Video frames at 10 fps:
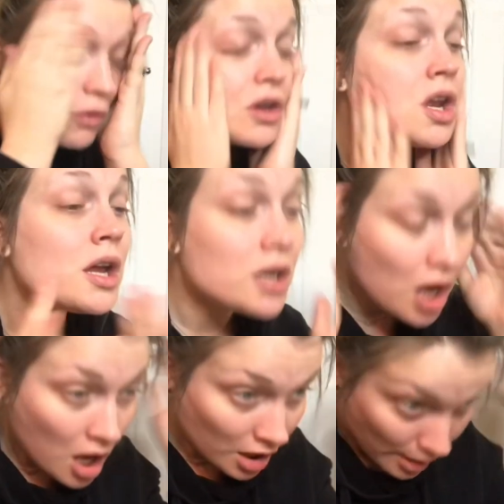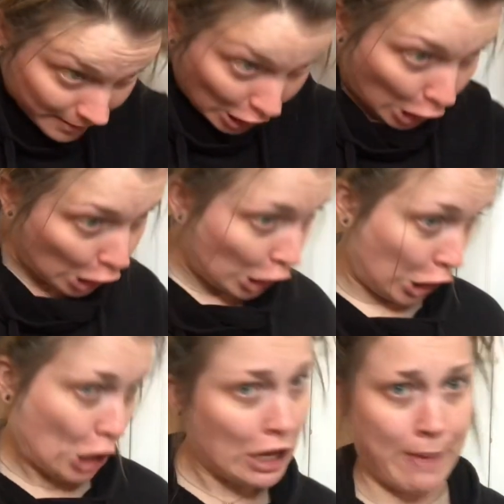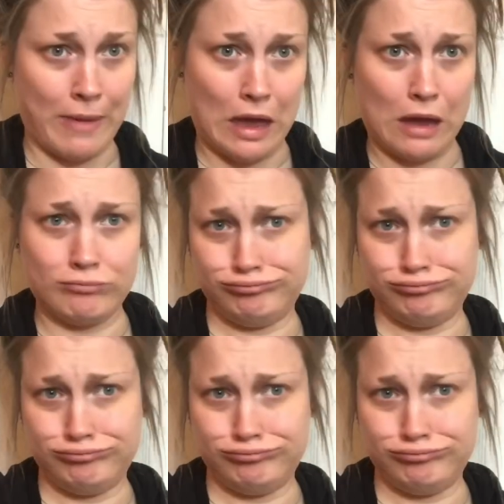can I not? I mean, look at me.